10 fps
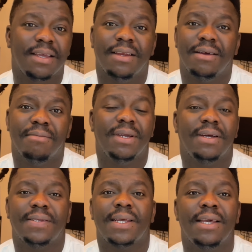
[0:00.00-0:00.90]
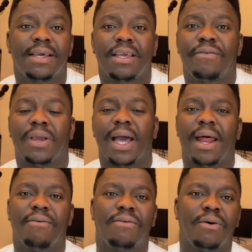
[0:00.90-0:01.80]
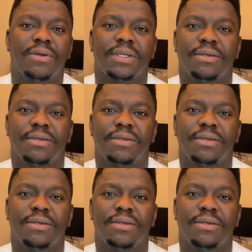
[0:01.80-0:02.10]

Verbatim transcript: Kingdom because if you can't afford,